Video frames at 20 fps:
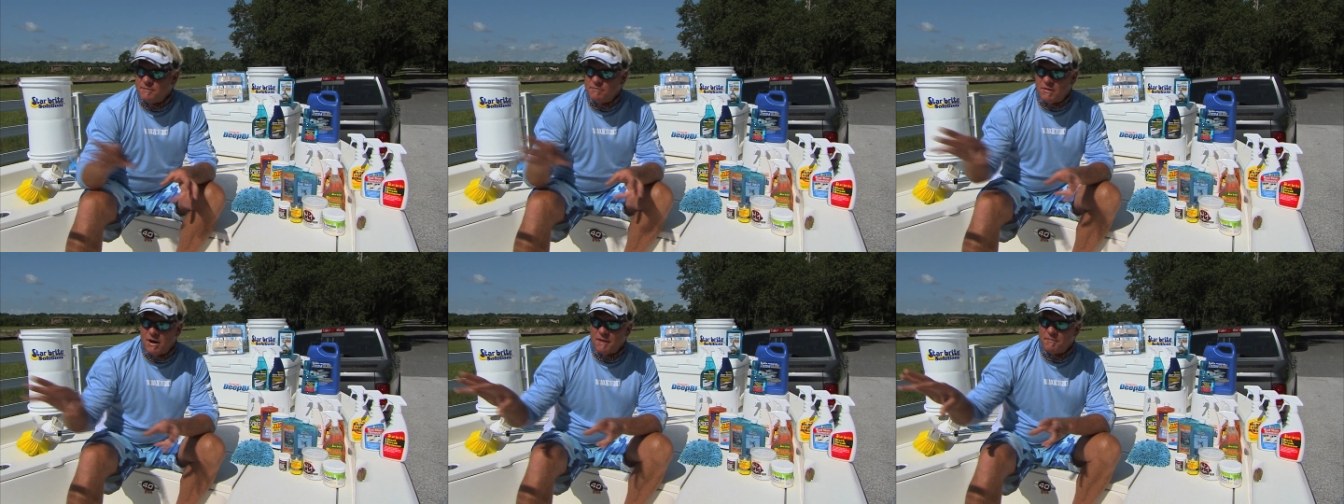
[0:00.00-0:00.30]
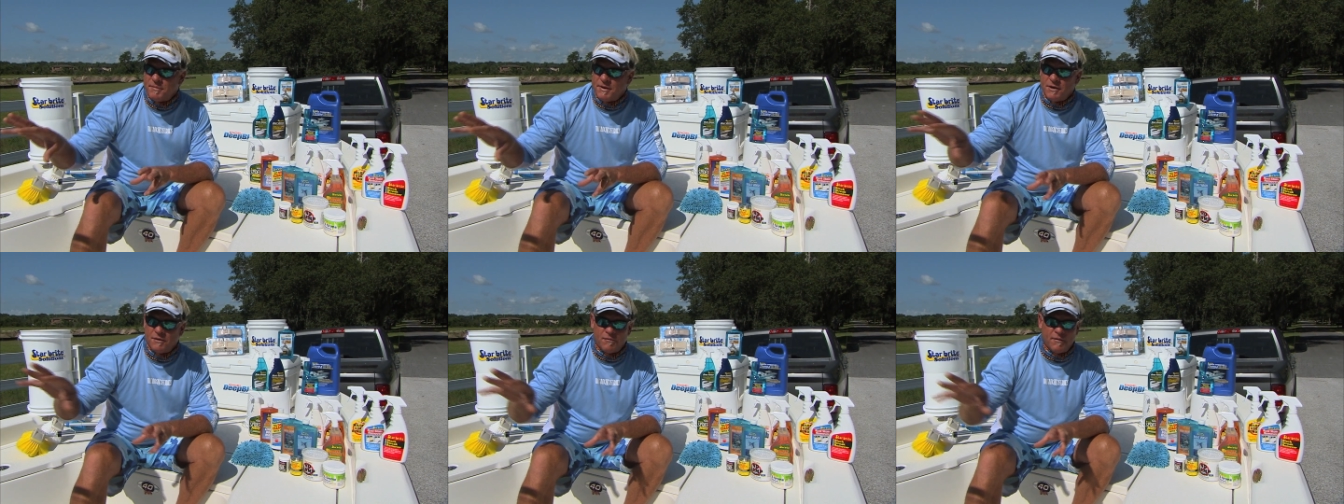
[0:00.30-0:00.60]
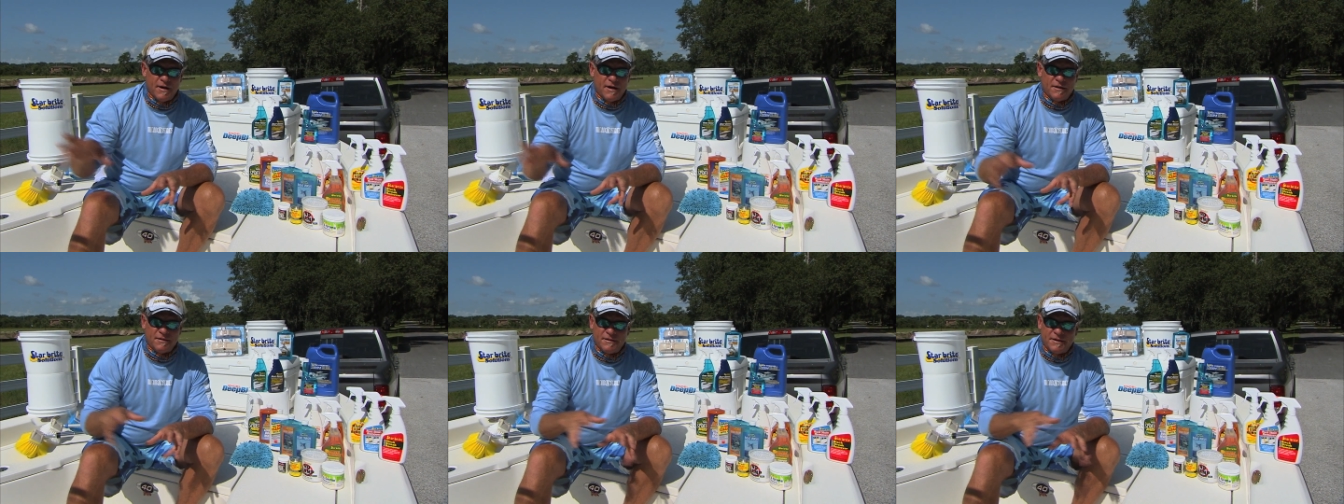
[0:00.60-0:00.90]
that might be
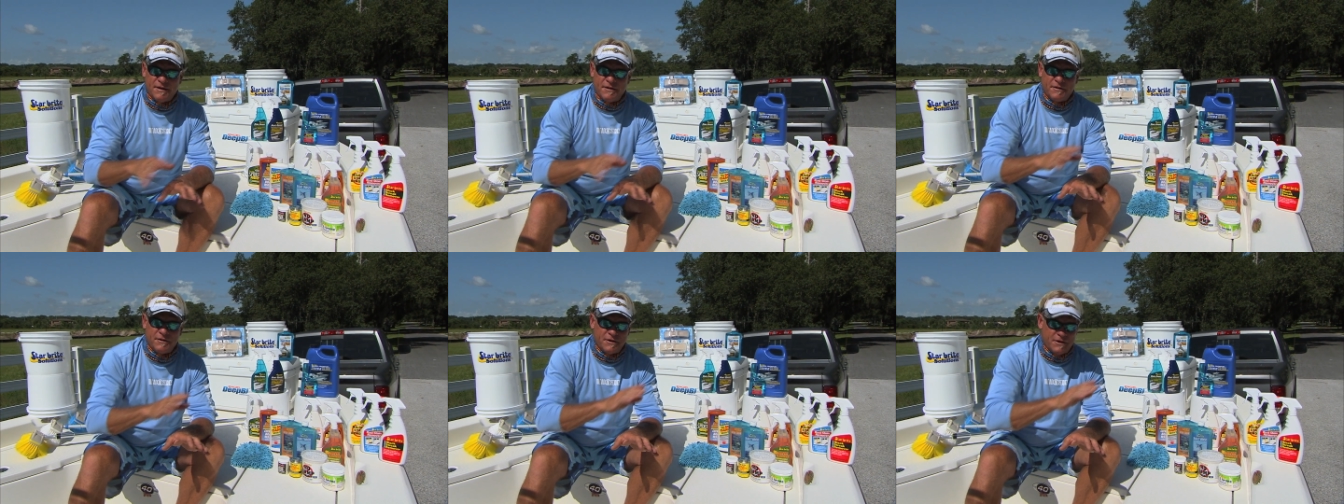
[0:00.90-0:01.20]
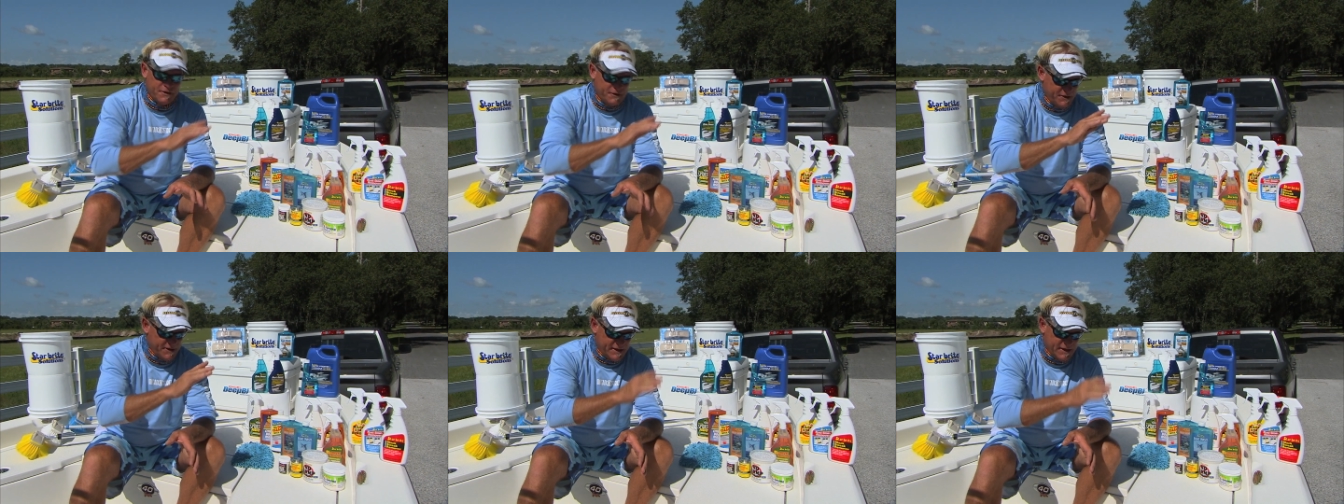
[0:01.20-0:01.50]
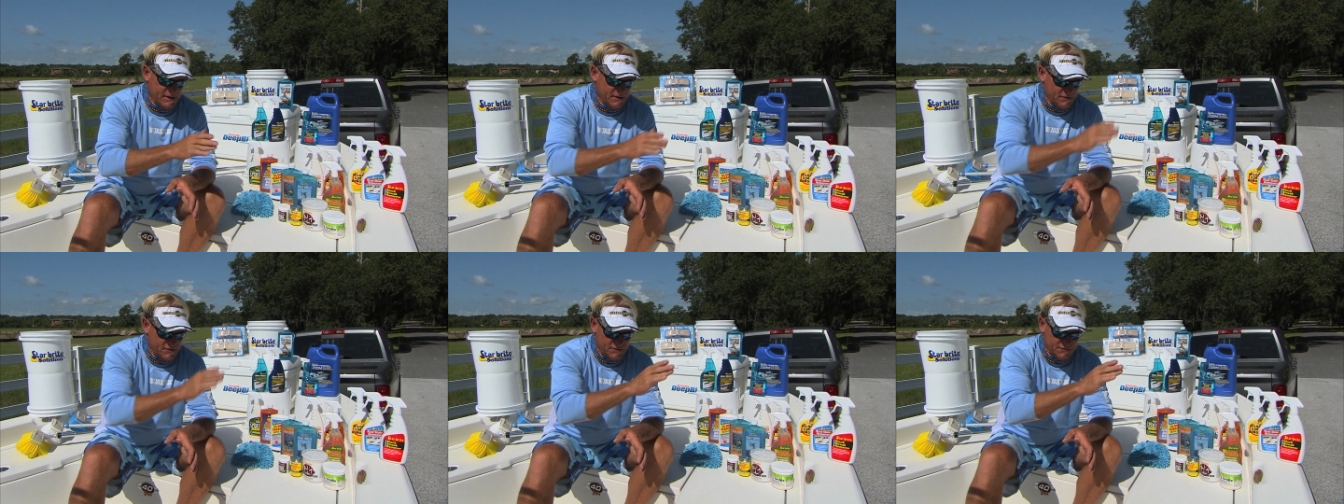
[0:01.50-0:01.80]
around there, you
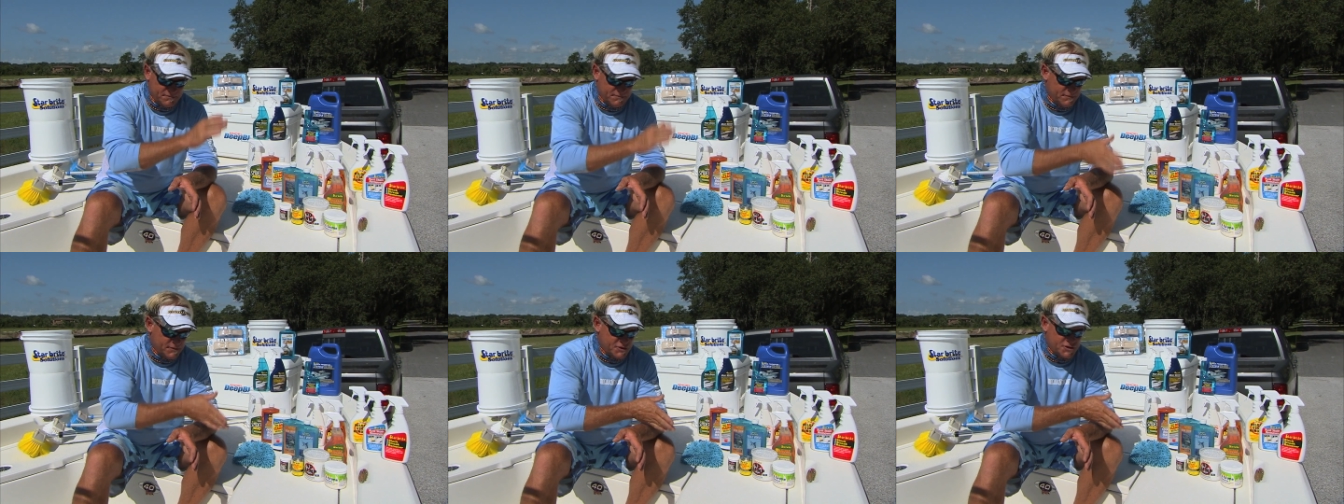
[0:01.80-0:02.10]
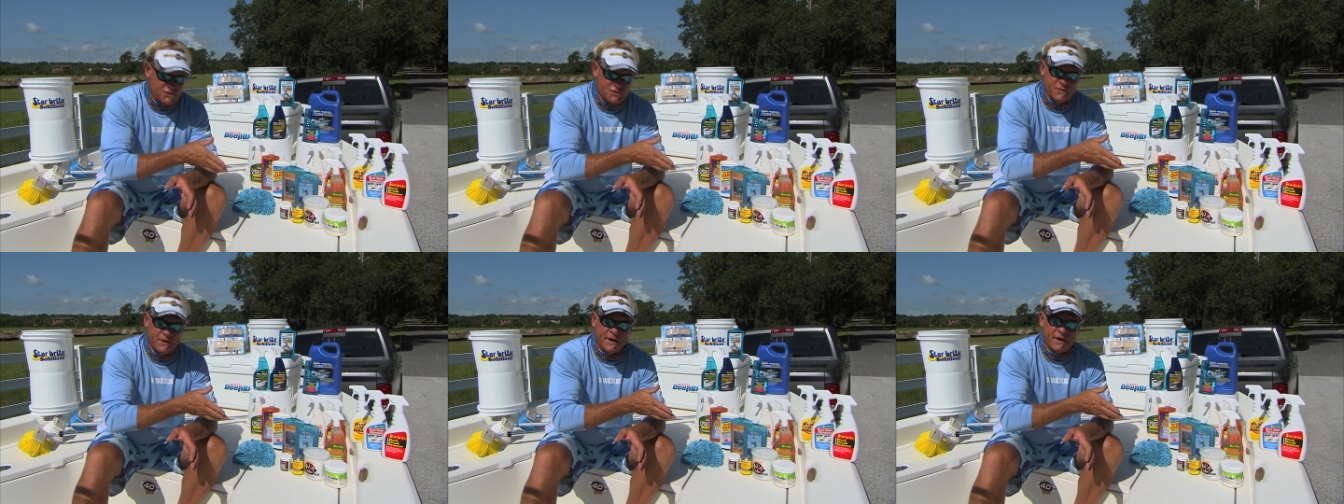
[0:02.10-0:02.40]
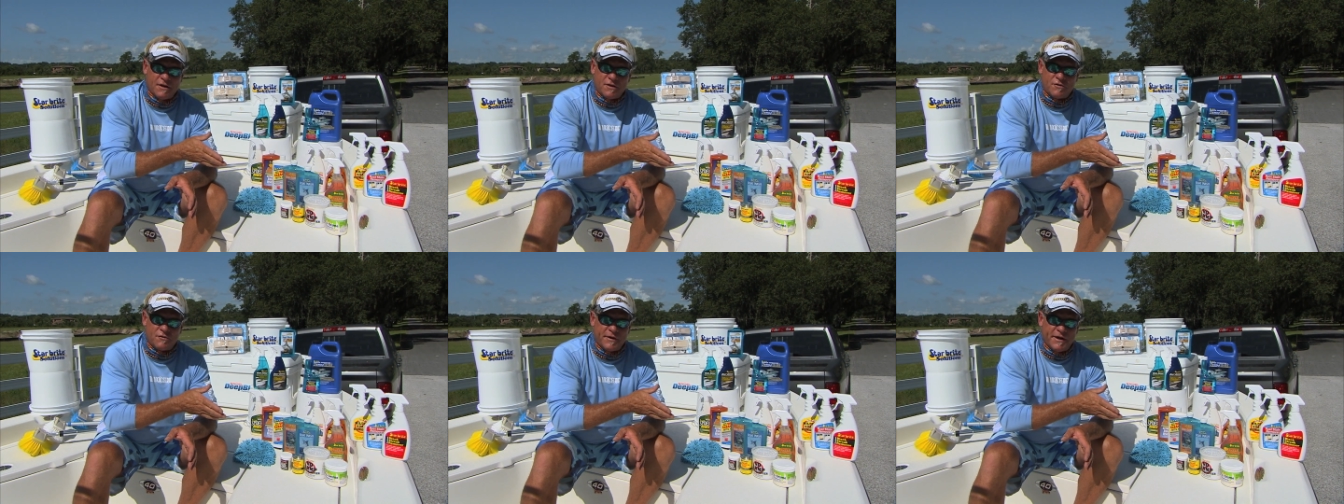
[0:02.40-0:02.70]
get a little
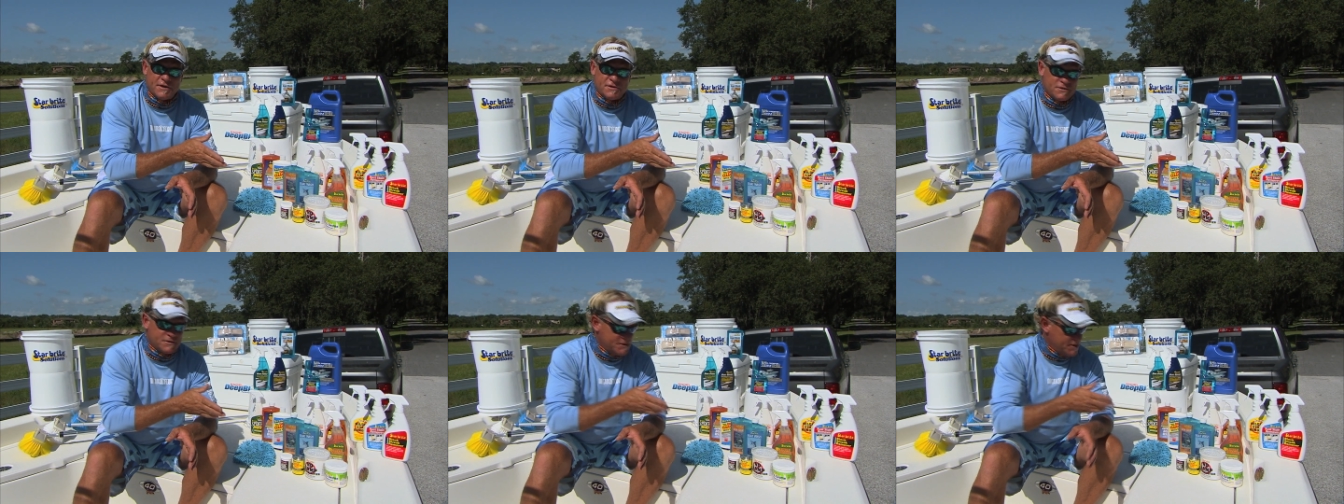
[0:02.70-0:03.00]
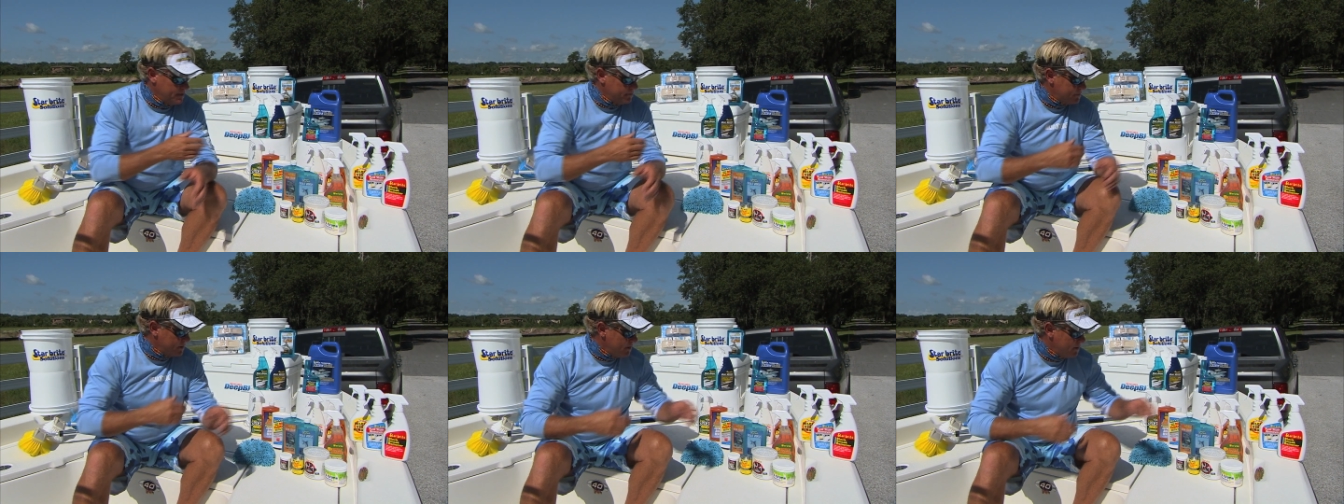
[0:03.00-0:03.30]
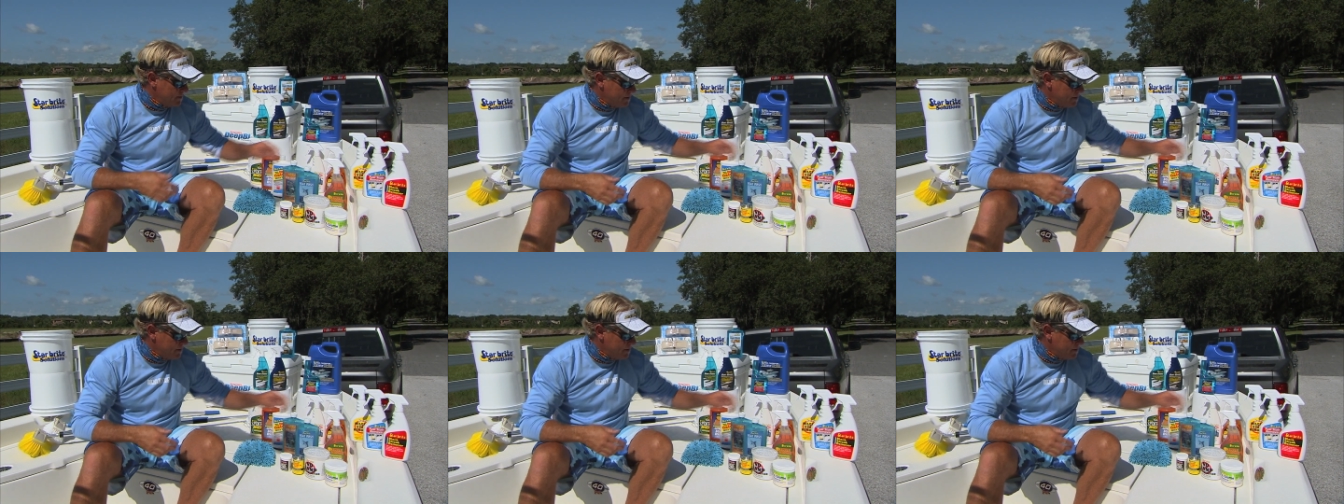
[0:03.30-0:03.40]
streak of grease or something